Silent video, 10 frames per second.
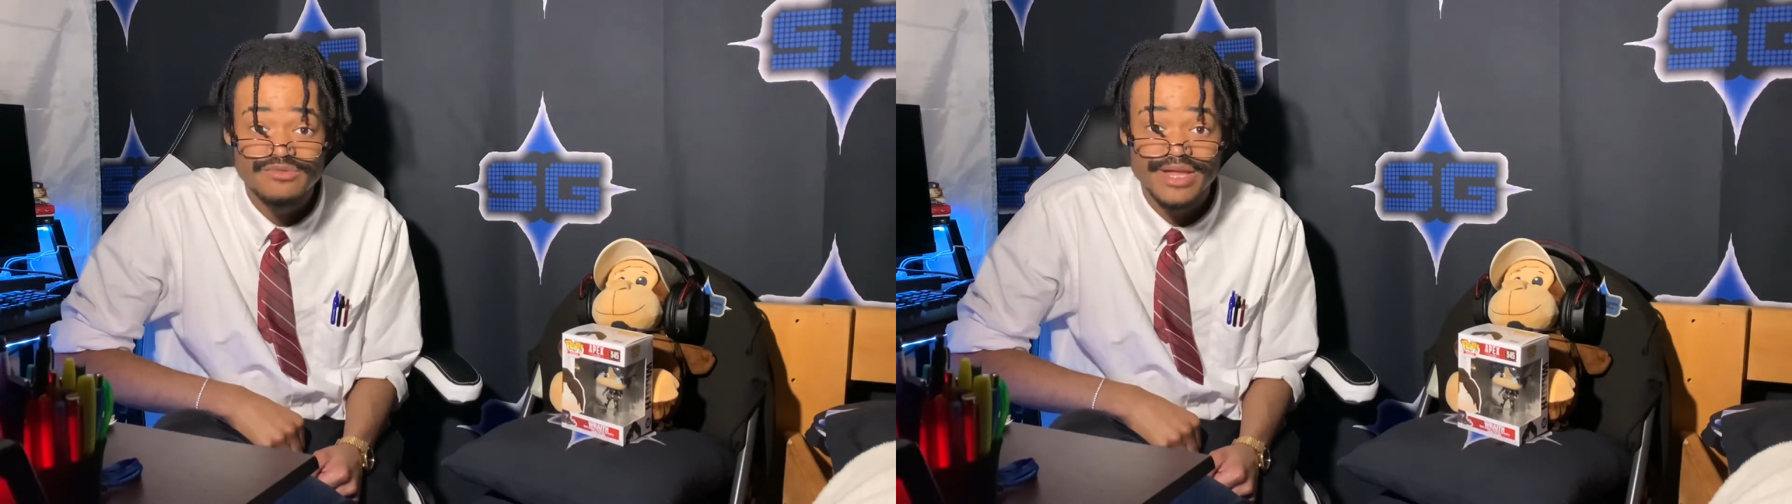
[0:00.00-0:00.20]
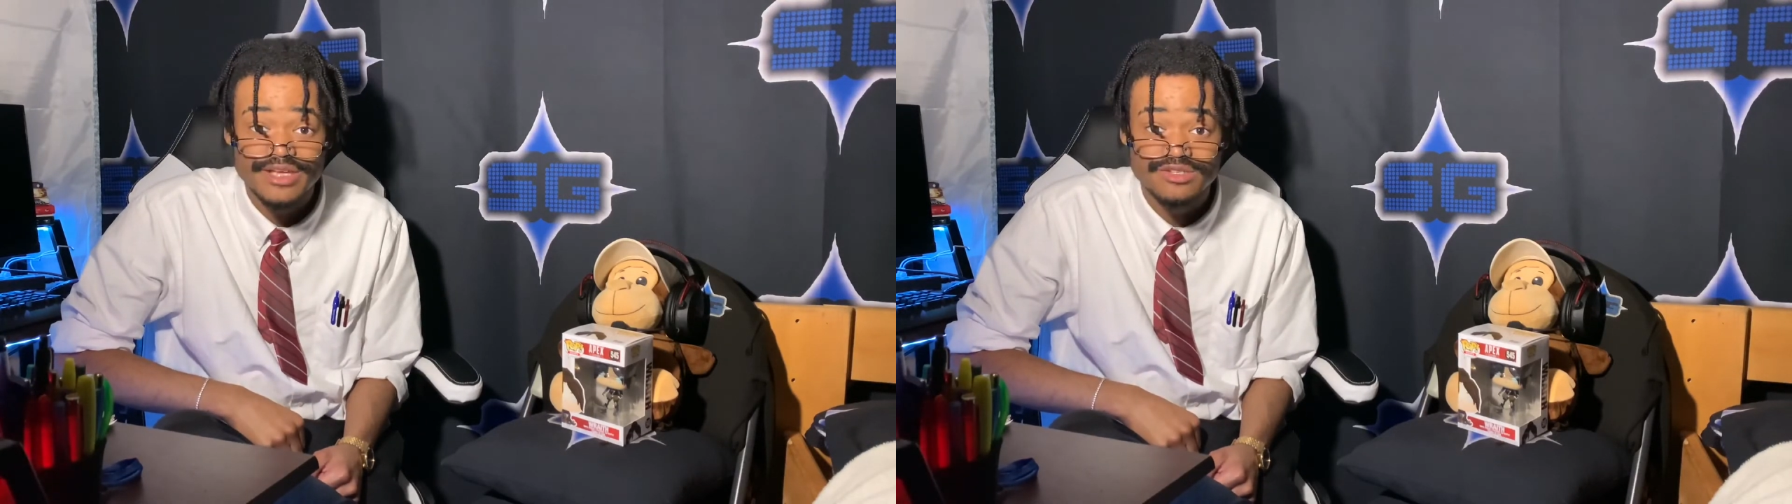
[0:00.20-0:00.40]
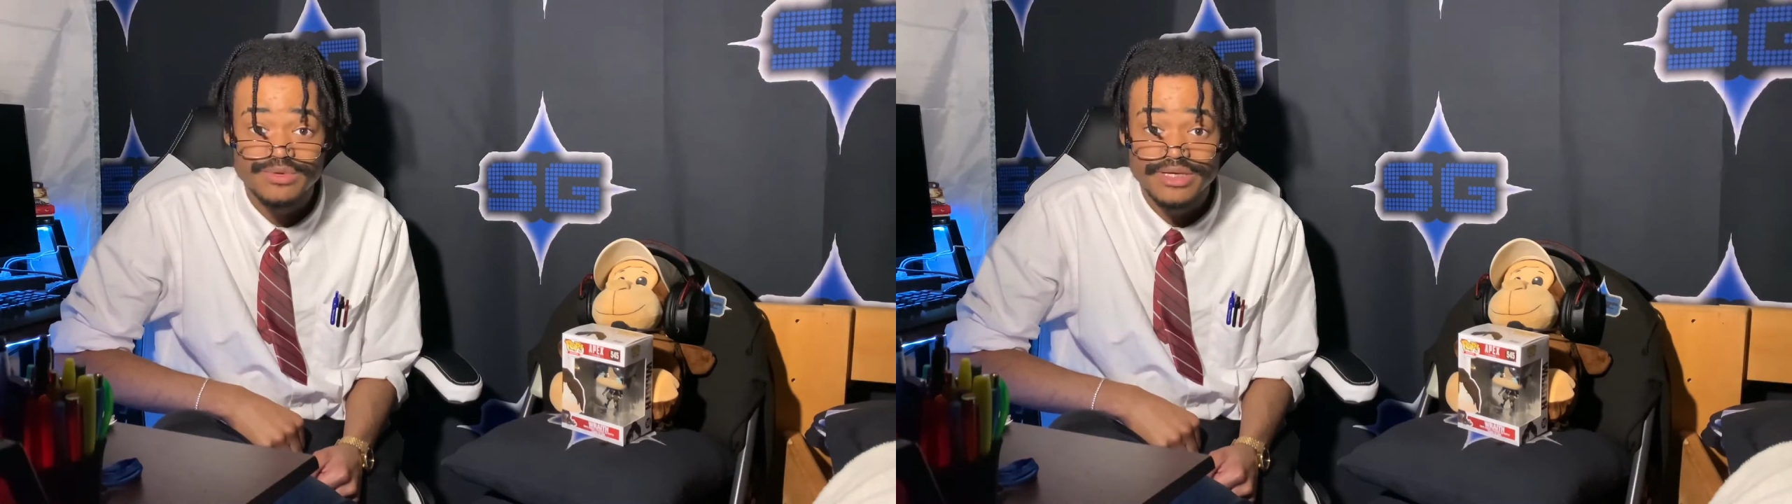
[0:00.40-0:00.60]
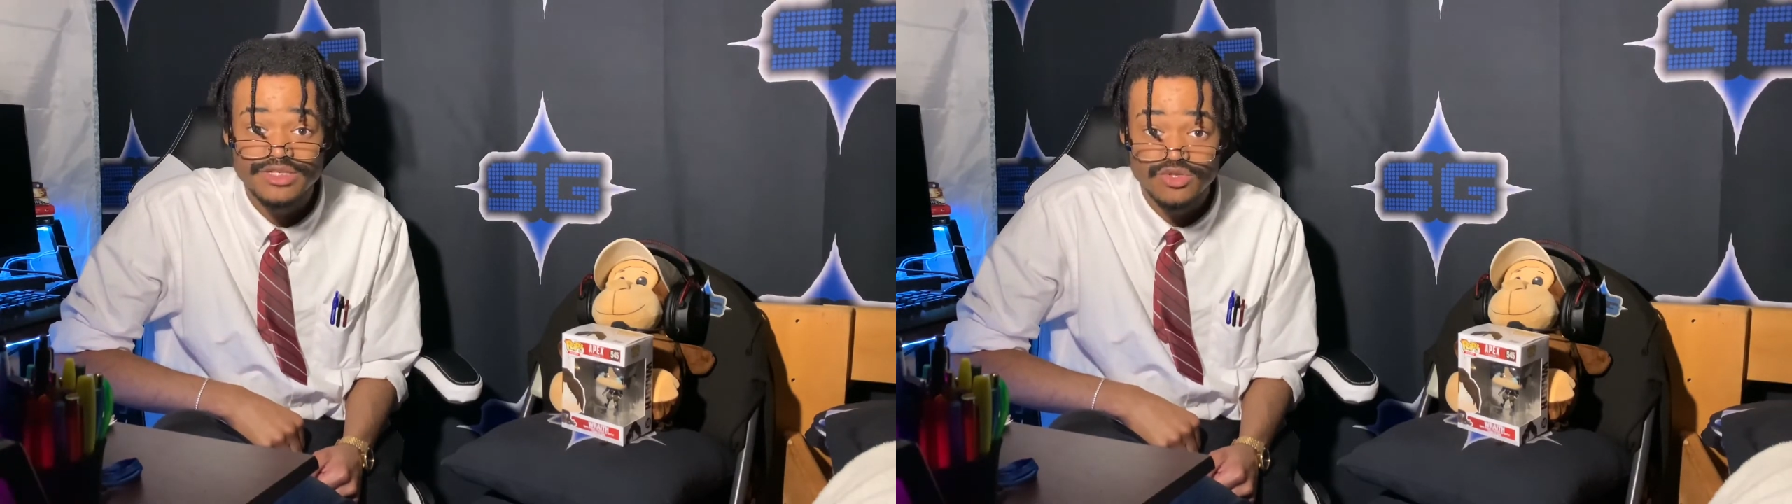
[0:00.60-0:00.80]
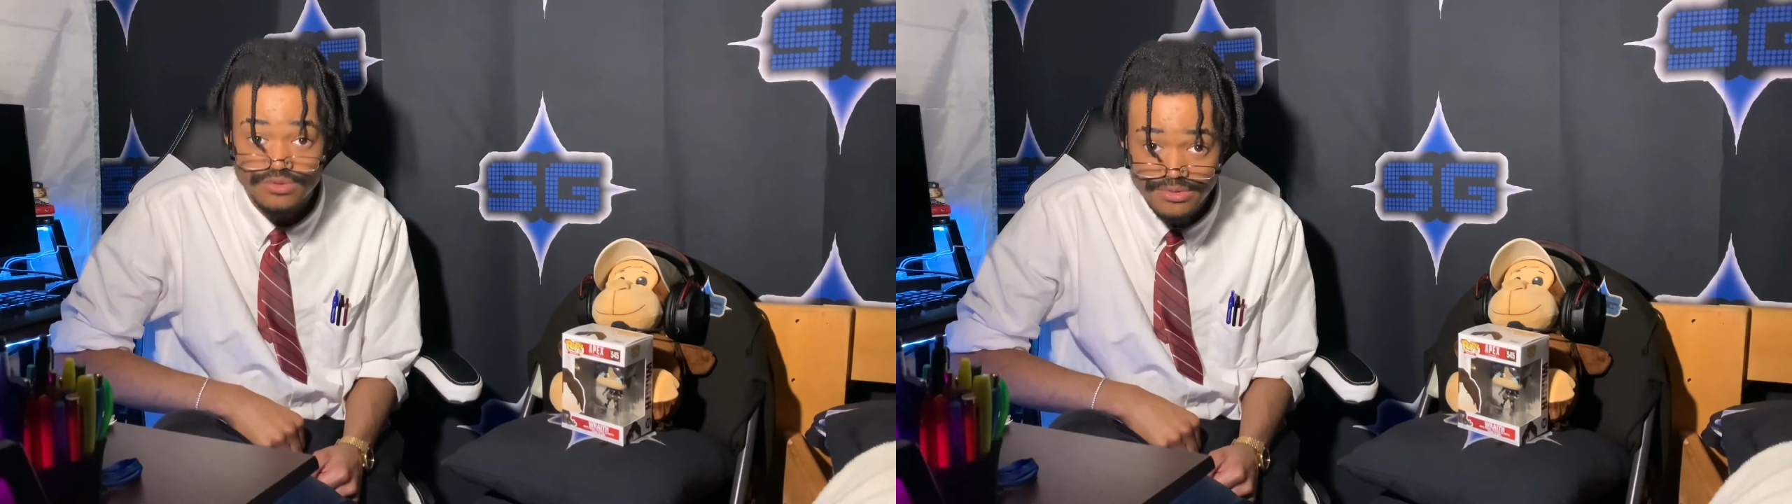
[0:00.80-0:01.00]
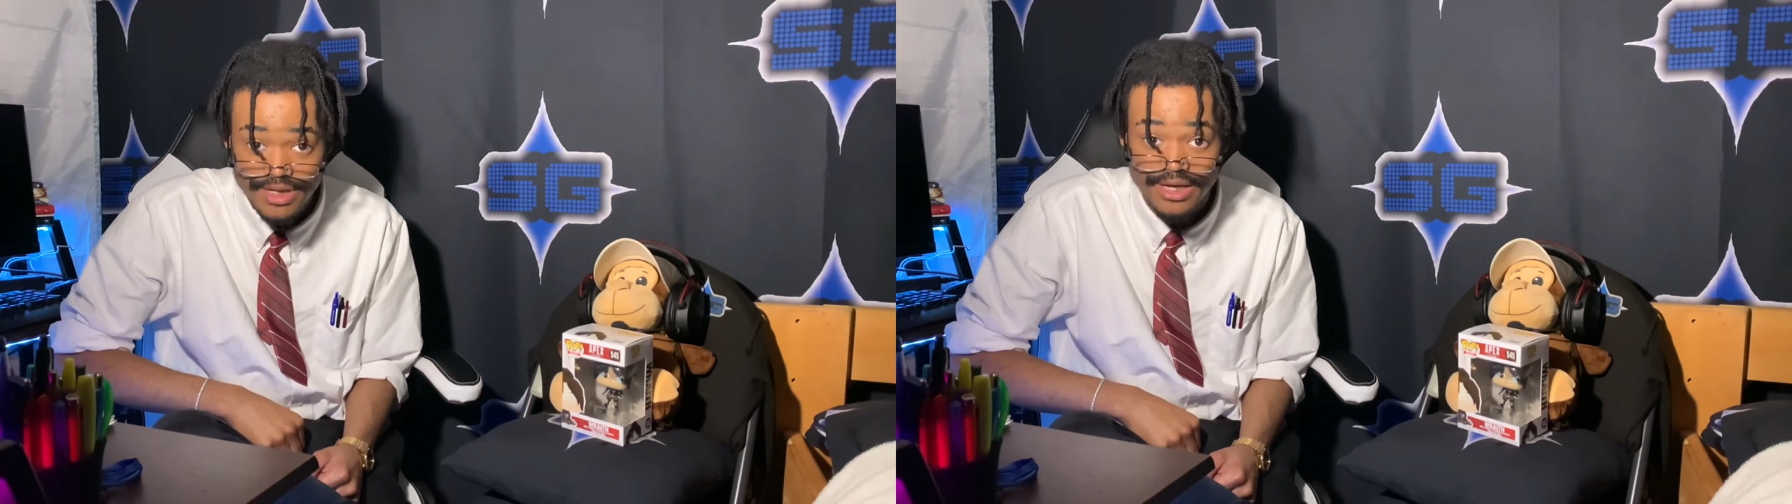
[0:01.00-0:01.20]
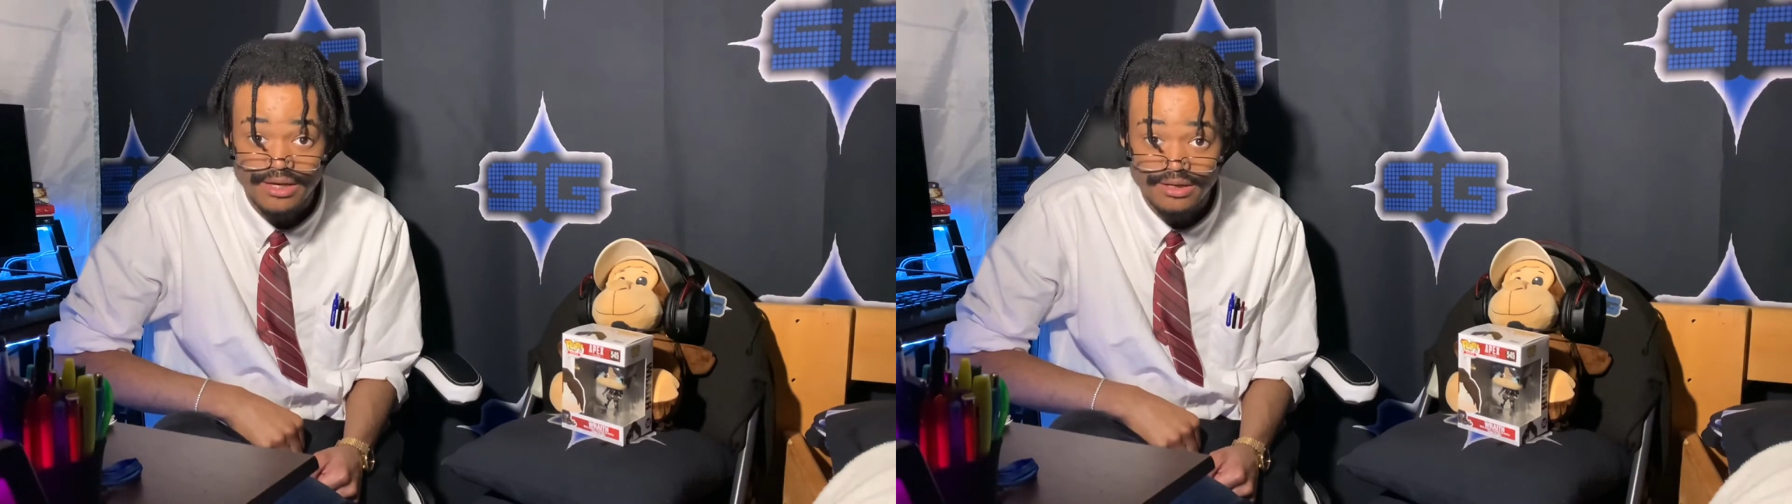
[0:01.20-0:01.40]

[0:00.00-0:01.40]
next week, Tuesday,